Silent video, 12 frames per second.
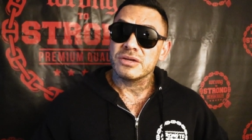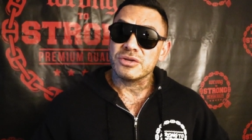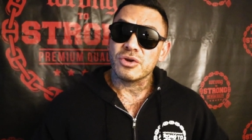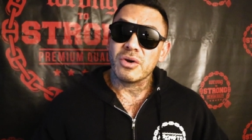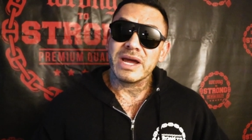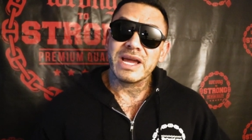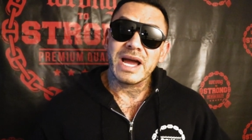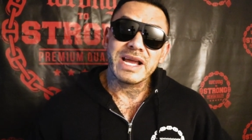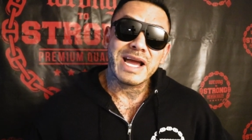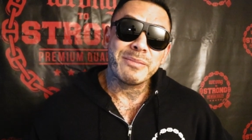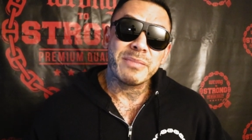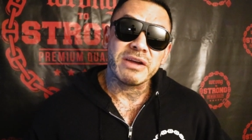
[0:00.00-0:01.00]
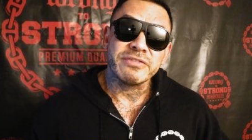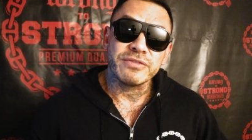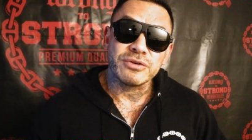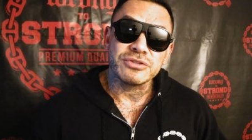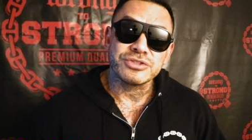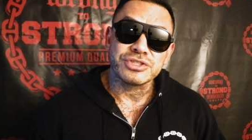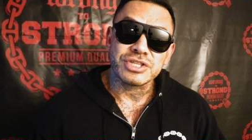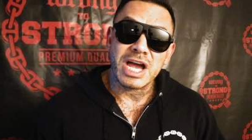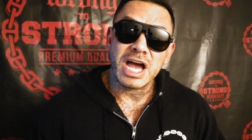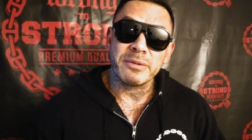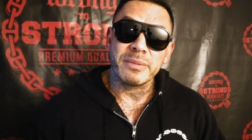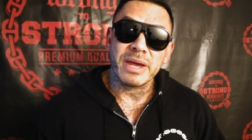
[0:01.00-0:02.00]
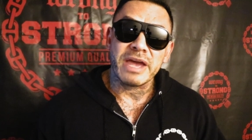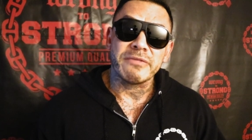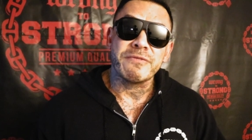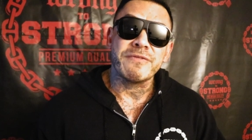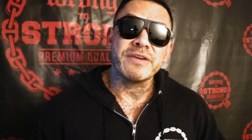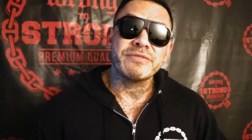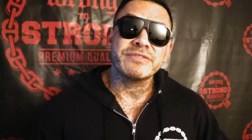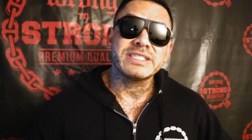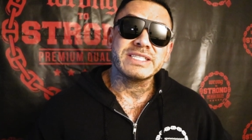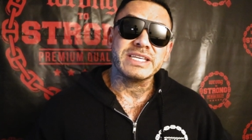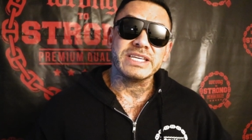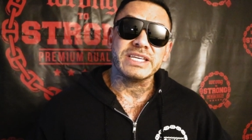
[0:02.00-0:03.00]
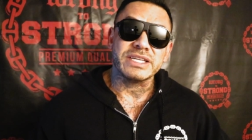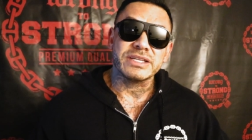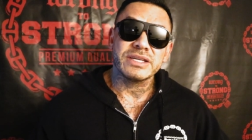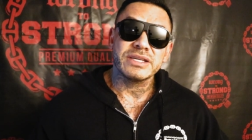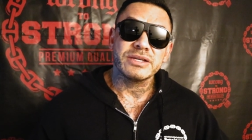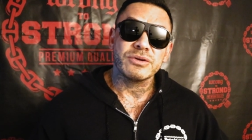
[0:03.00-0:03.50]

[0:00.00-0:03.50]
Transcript: You know, I got my first job at 15